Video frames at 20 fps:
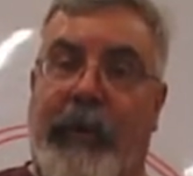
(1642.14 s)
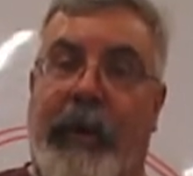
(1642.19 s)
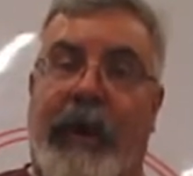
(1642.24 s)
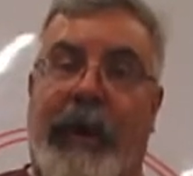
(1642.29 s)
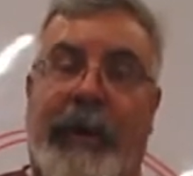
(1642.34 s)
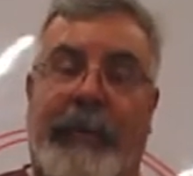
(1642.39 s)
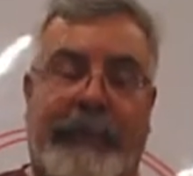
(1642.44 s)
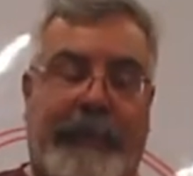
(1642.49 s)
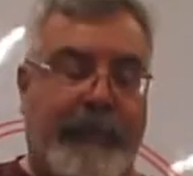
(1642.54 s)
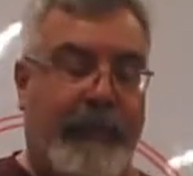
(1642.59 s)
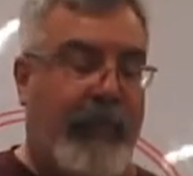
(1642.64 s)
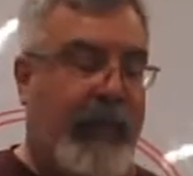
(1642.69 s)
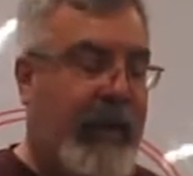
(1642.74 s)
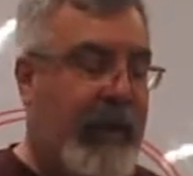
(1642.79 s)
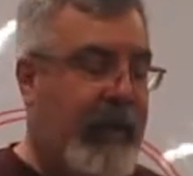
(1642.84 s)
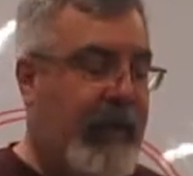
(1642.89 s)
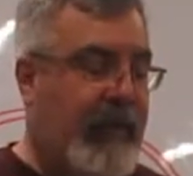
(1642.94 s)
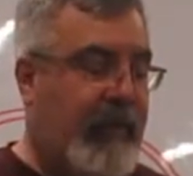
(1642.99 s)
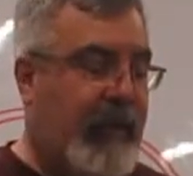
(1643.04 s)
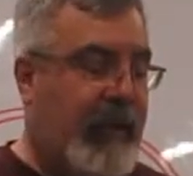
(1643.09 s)
on,
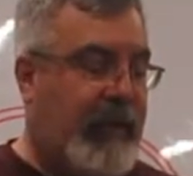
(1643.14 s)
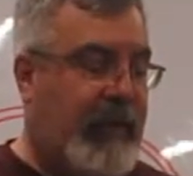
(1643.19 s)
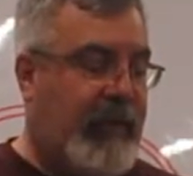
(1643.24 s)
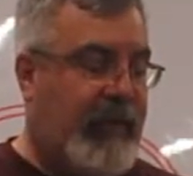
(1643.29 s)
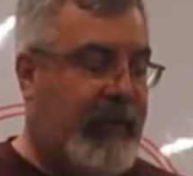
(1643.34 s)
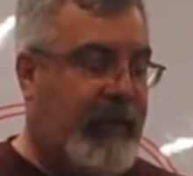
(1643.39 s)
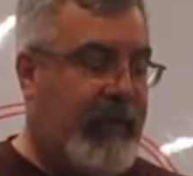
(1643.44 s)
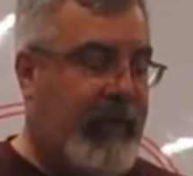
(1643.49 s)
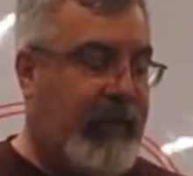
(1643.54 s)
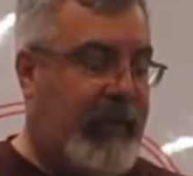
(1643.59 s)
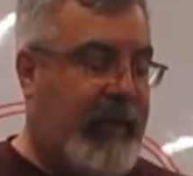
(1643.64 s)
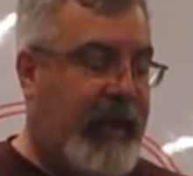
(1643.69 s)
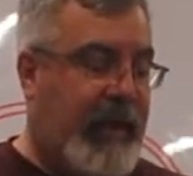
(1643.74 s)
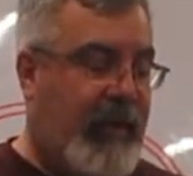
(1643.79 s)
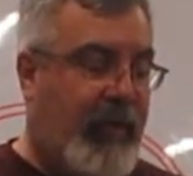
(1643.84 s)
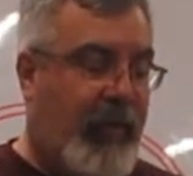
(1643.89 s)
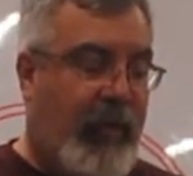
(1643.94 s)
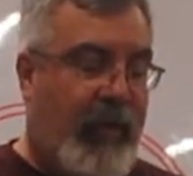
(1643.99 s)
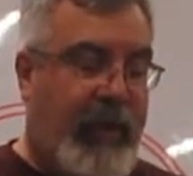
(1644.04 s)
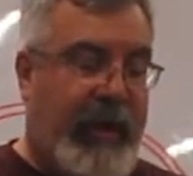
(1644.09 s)
so I just took it
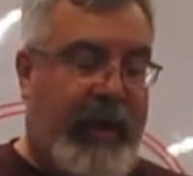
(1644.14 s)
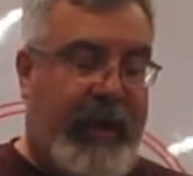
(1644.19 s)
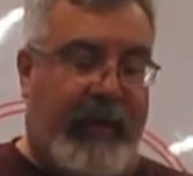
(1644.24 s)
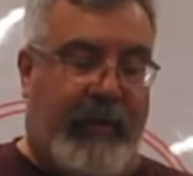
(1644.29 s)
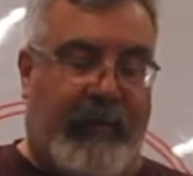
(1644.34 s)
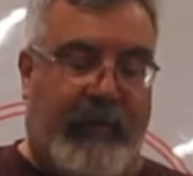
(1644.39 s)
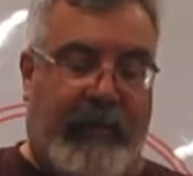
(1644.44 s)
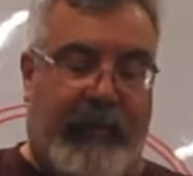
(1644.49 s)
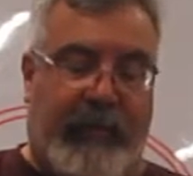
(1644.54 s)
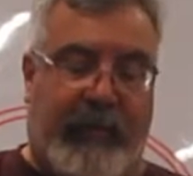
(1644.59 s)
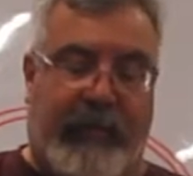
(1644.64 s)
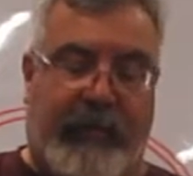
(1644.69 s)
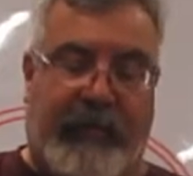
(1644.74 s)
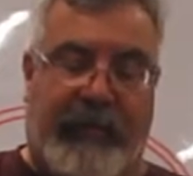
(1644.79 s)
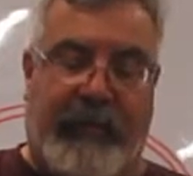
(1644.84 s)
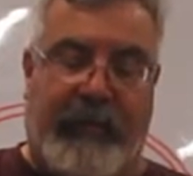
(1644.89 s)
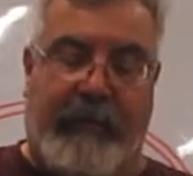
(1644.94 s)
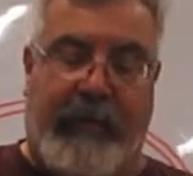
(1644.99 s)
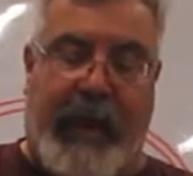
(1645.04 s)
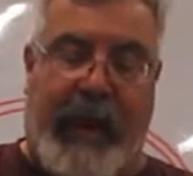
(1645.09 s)
down to 1 on. So this is
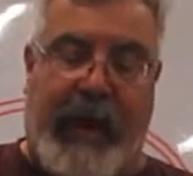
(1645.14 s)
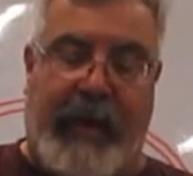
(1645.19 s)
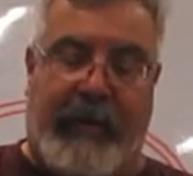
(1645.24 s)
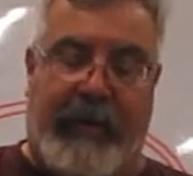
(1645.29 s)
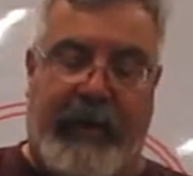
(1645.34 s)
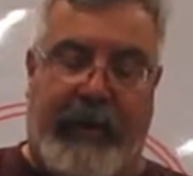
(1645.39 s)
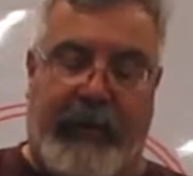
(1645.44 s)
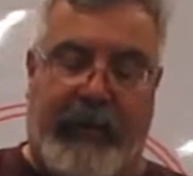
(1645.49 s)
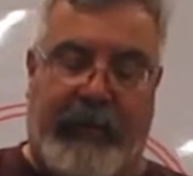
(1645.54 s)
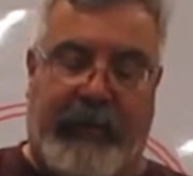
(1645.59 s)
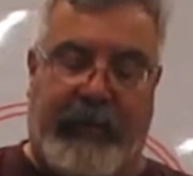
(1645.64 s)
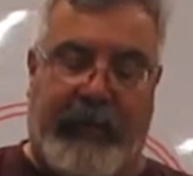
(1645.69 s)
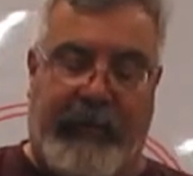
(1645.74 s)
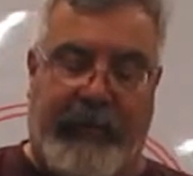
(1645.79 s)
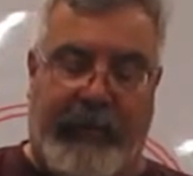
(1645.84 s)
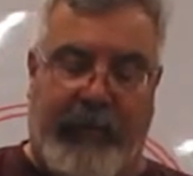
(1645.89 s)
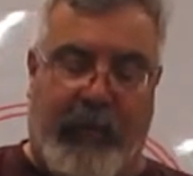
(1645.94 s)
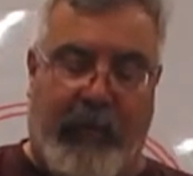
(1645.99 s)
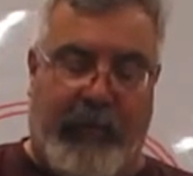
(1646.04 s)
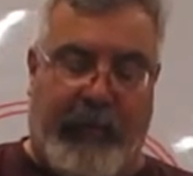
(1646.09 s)
the pattern that was
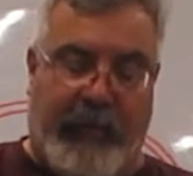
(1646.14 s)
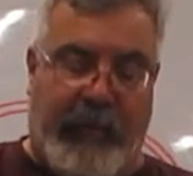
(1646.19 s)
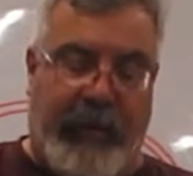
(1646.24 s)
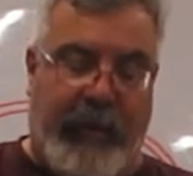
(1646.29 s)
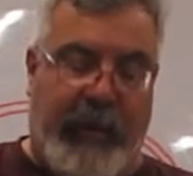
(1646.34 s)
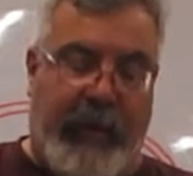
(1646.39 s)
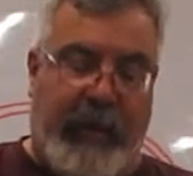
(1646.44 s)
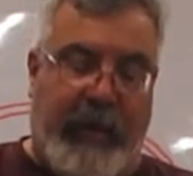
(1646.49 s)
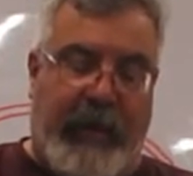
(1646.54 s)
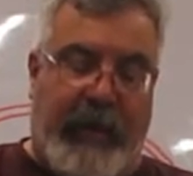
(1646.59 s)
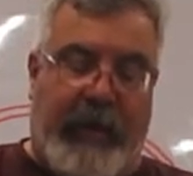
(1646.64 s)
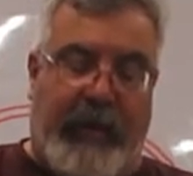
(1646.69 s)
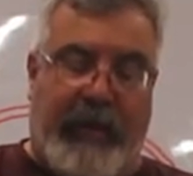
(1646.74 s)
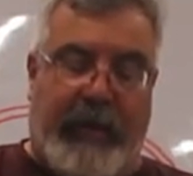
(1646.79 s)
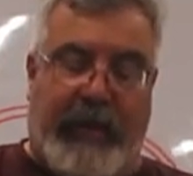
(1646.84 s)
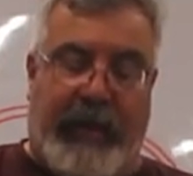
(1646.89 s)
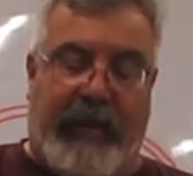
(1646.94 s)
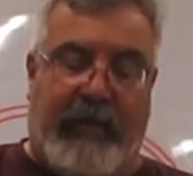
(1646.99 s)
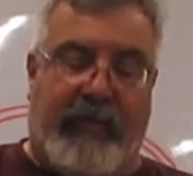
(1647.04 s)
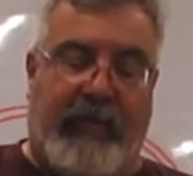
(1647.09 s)
left over.
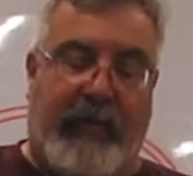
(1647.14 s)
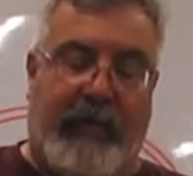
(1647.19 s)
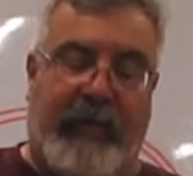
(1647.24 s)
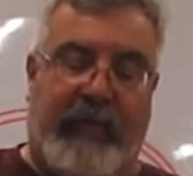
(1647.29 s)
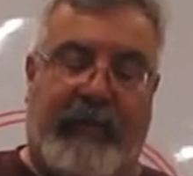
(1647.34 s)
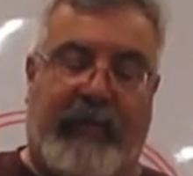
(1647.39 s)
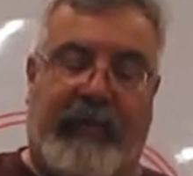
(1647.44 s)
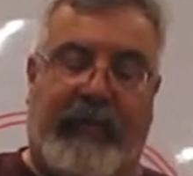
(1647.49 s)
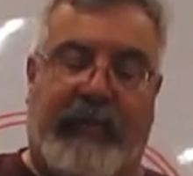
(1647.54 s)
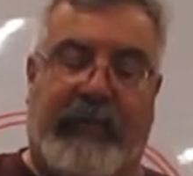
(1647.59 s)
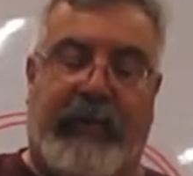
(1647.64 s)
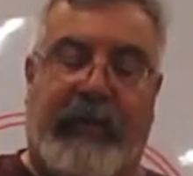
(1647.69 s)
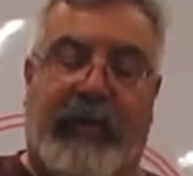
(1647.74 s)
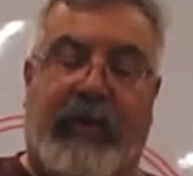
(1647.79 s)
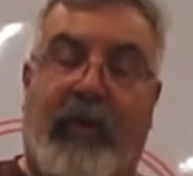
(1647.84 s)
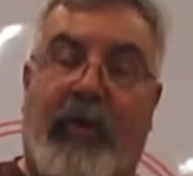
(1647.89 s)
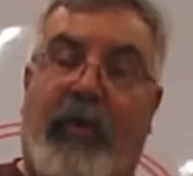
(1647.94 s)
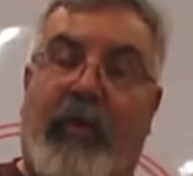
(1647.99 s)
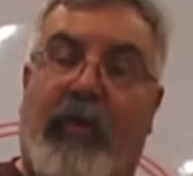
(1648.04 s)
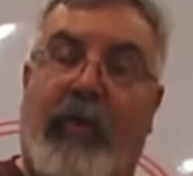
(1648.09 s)
Okay, so this is going
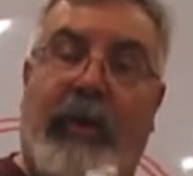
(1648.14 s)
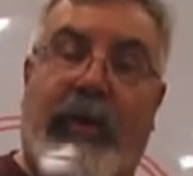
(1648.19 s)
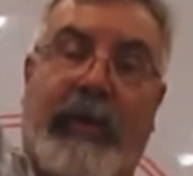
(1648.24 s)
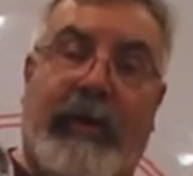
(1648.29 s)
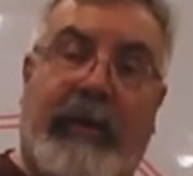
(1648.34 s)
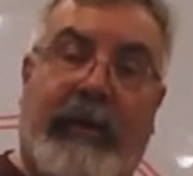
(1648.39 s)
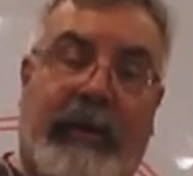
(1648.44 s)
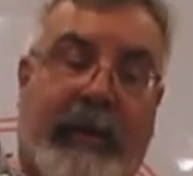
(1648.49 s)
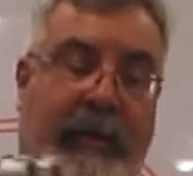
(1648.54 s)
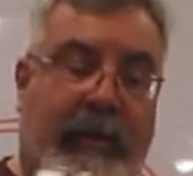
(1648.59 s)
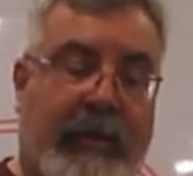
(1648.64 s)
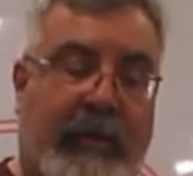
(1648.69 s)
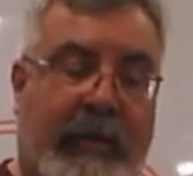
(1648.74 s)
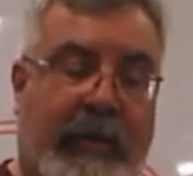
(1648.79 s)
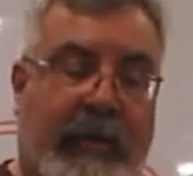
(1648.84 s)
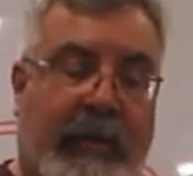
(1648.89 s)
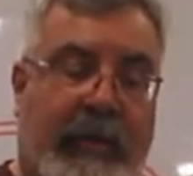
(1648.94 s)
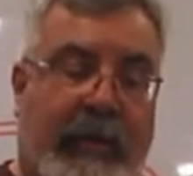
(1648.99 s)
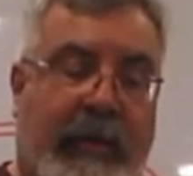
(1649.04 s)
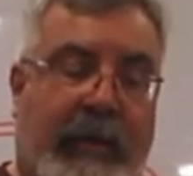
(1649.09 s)
to go
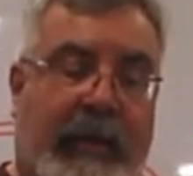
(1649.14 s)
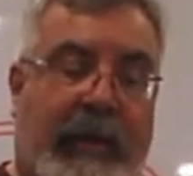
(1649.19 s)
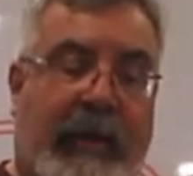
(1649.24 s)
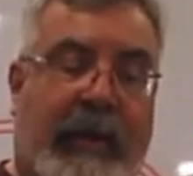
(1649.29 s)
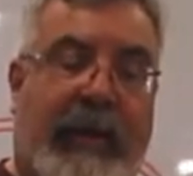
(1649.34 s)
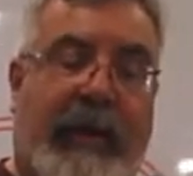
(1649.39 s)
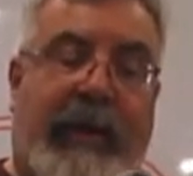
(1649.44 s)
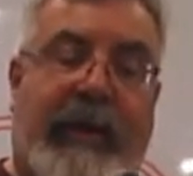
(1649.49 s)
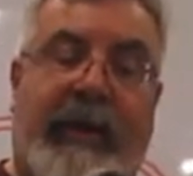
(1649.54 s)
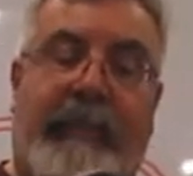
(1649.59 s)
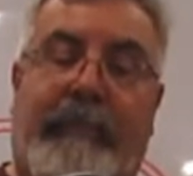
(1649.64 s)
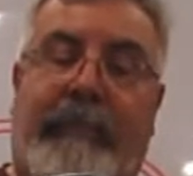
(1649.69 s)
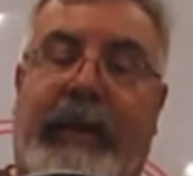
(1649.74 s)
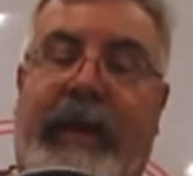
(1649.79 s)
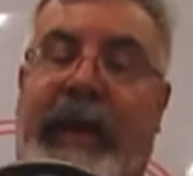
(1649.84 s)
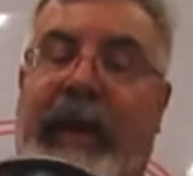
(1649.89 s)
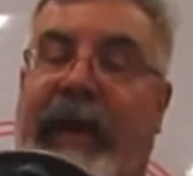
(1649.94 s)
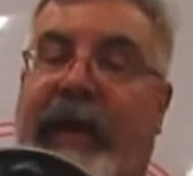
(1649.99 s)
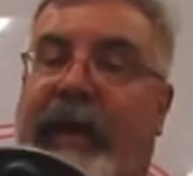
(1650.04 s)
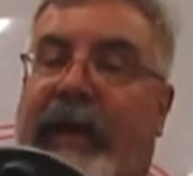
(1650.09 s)
on the
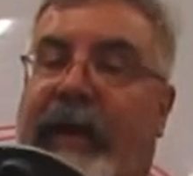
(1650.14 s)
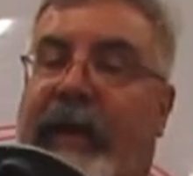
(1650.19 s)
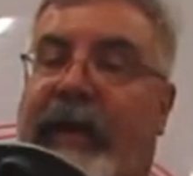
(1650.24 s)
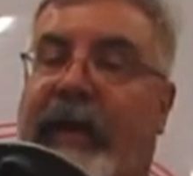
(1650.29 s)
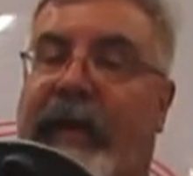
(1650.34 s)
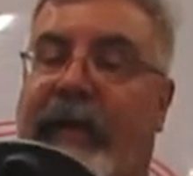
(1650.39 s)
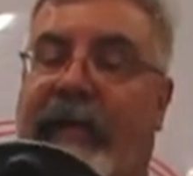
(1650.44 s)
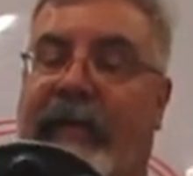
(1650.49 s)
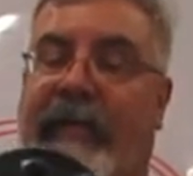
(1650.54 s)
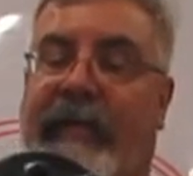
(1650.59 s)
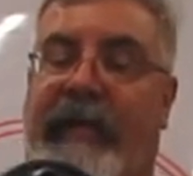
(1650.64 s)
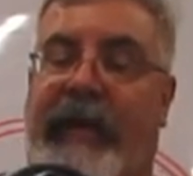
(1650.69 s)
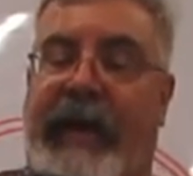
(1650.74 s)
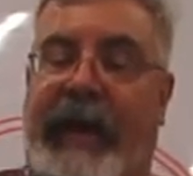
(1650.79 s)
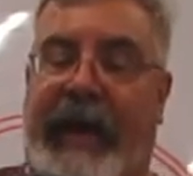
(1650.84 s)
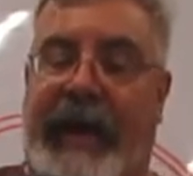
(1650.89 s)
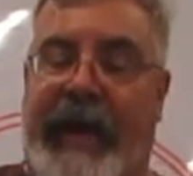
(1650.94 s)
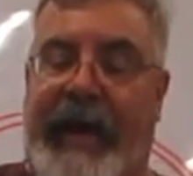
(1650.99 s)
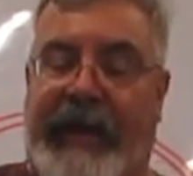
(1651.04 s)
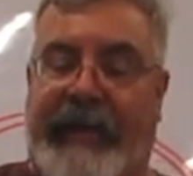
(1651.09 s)
back of
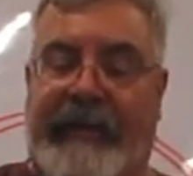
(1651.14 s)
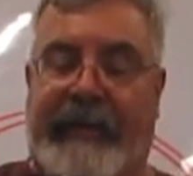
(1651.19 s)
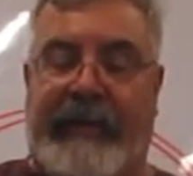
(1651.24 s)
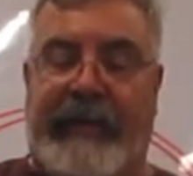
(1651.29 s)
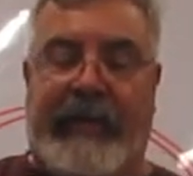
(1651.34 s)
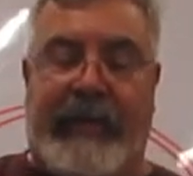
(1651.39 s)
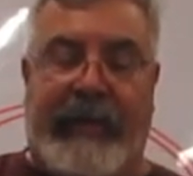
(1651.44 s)
that,